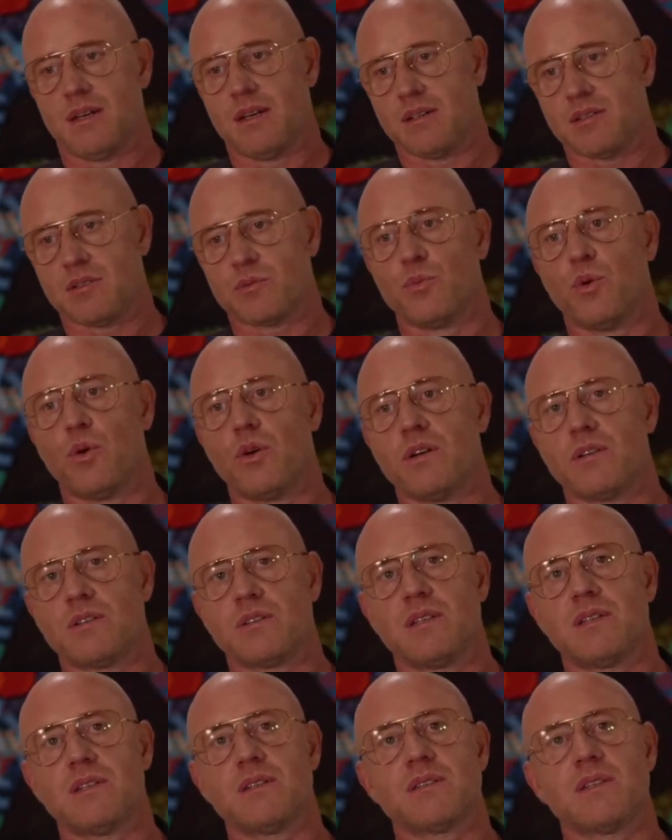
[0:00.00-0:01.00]
smaller
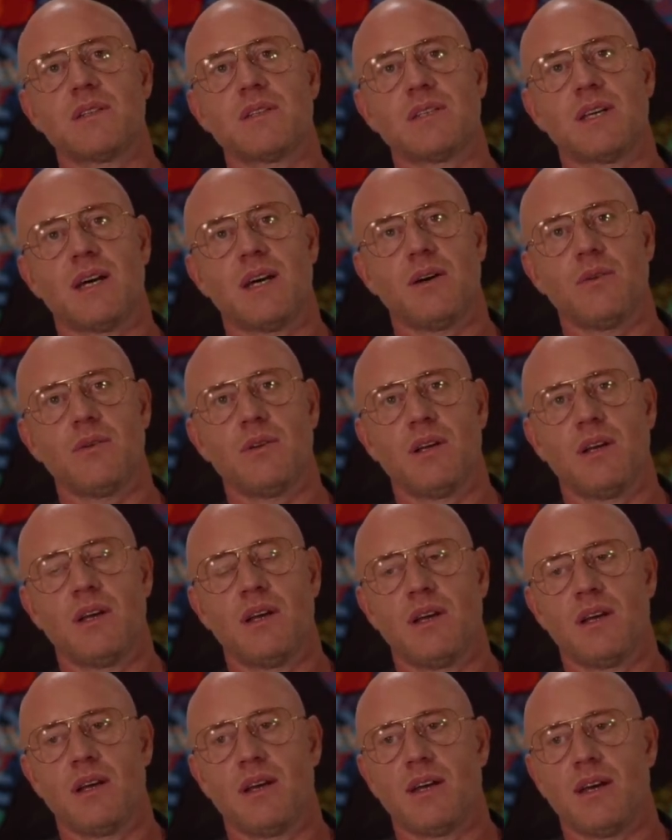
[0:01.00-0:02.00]
cities and towns.
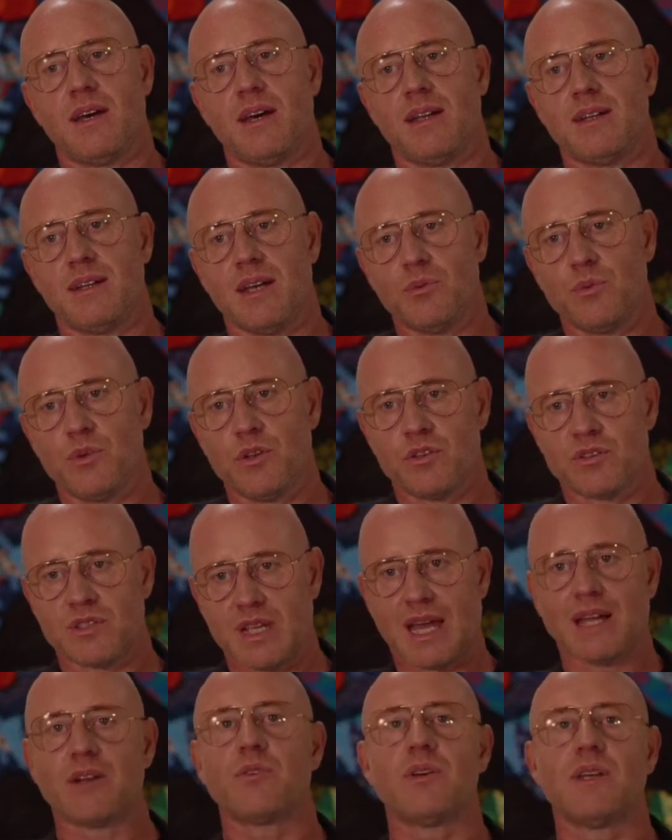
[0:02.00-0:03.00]
And then we just
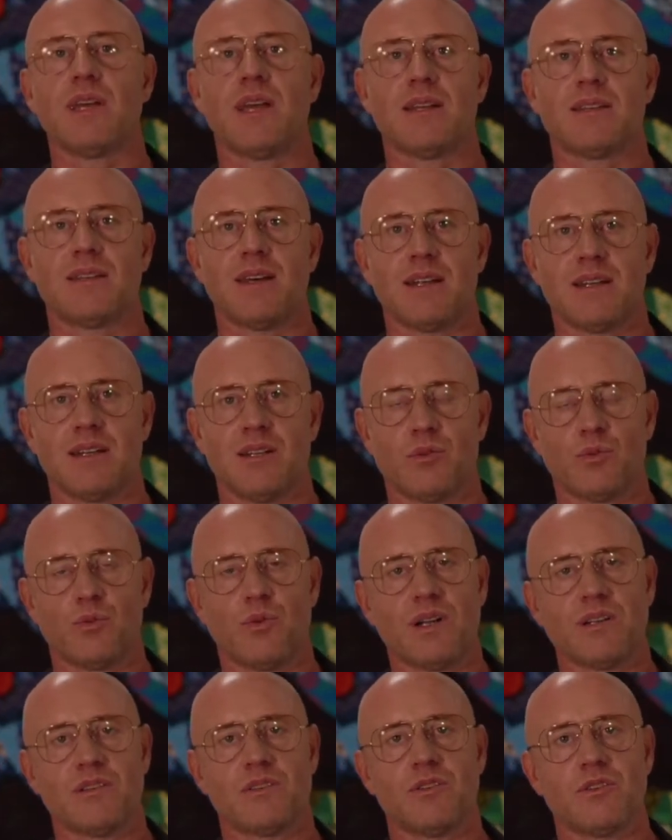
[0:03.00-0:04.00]
aggregate that into
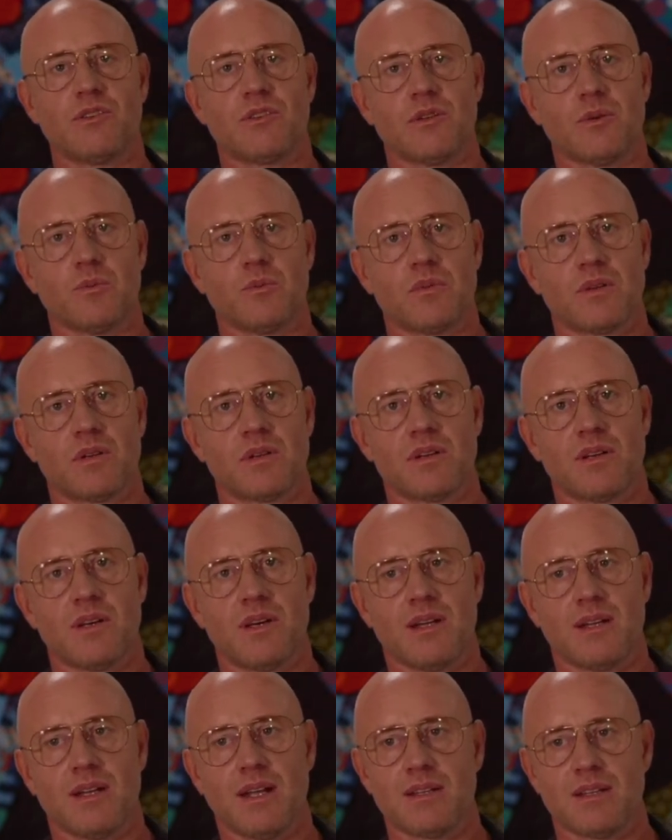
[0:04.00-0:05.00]
one system.
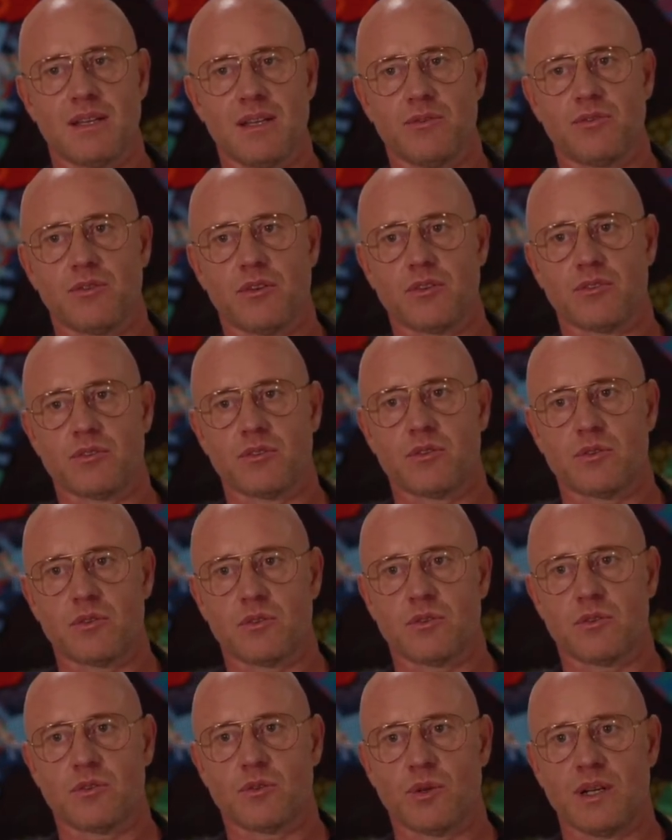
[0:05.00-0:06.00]
And that gives us
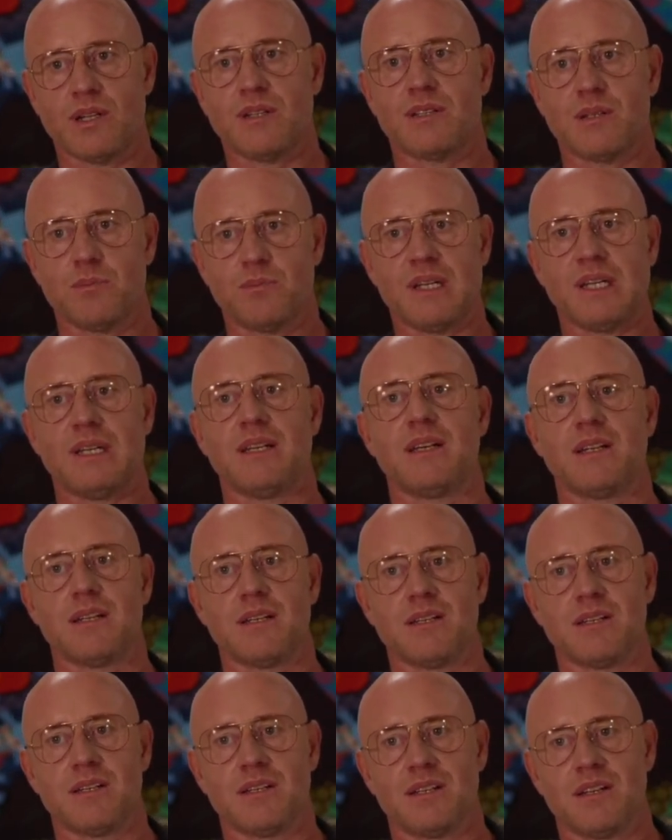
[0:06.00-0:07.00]
20
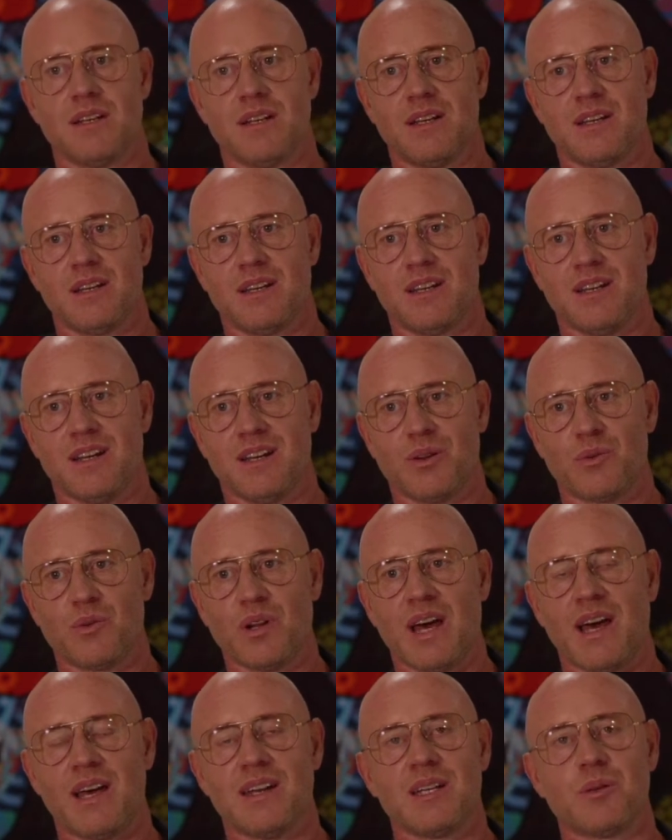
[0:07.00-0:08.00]
billion
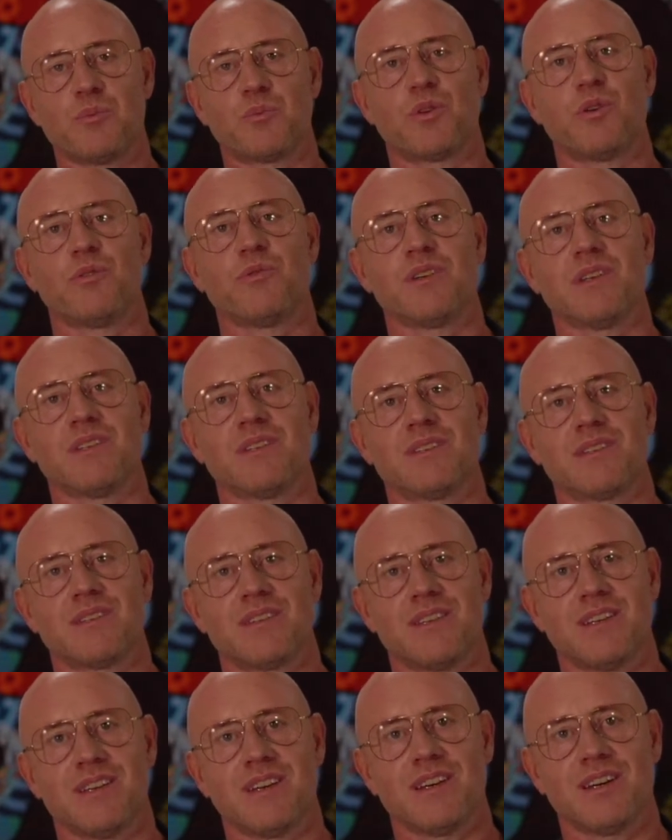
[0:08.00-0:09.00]
Rand in profit
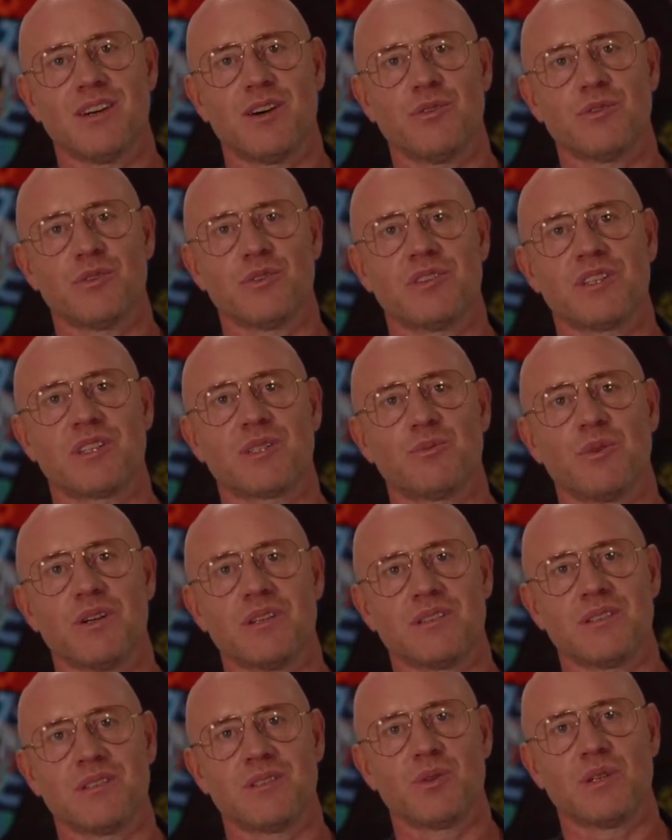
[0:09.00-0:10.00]
after 6
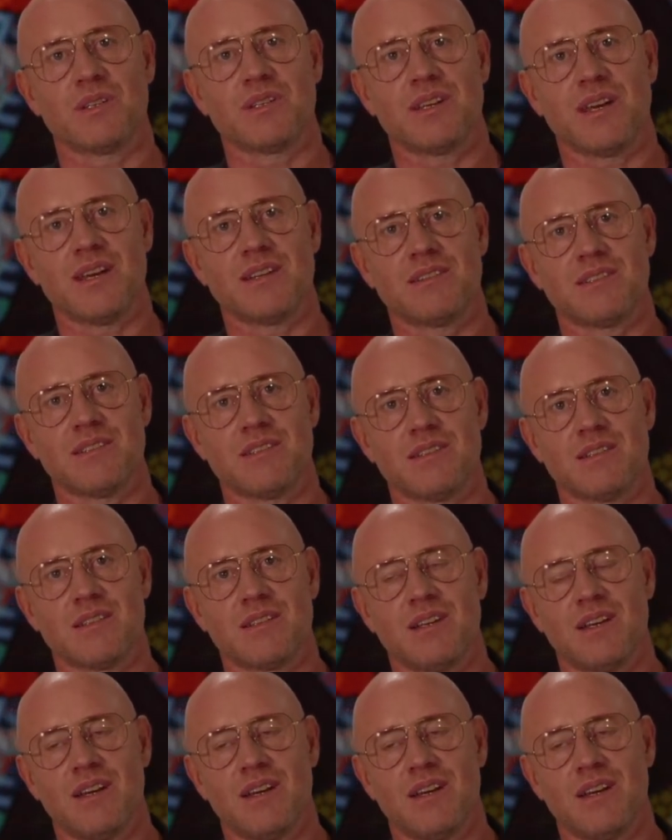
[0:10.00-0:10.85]
months in 2018.